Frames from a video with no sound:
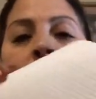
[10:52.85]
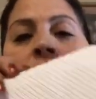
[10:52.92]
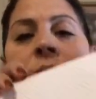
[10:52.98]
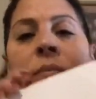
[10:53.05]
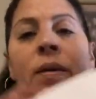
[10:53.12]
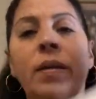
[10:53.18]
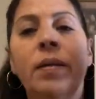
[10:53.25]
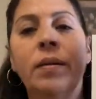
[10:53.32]

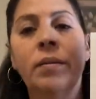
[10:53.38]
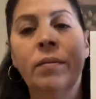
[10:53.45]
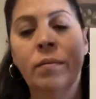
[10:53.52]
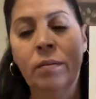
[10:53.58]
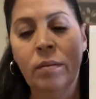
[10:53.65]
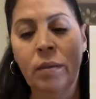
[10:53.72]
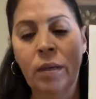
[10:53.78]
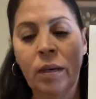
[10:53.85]
but
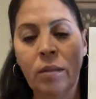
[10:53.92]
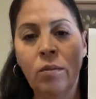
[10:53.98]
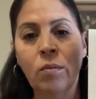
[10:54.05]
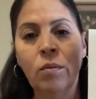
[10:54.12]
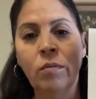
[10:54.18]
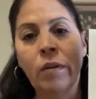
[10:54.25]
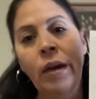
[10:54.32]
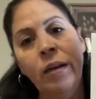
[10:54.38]
can't
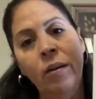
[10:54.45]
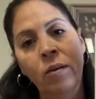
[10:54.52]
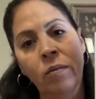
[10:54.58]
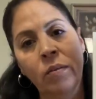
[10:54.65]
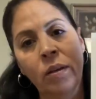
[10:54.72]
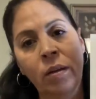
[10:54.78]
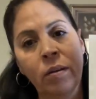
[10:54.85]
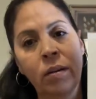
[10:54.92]
do the writing
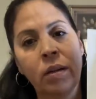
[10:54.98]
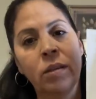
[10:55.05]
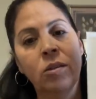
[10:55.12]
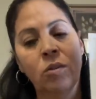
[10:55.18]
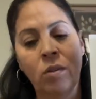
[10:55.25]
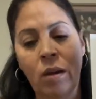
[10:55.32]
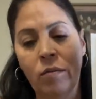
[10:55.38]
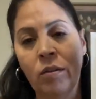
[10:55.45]
over the internet,
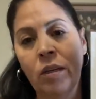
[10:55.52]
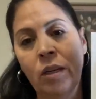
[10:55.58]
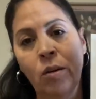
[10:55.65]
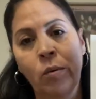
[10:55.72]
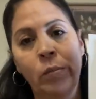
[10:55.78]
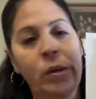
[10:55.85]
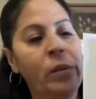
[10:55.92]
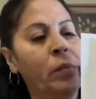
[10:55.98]
so you have to get your
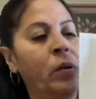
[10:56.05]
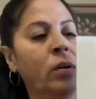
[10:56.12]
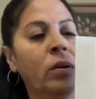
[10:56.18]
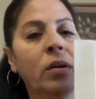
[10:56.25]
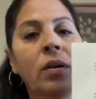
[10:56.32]
own paper.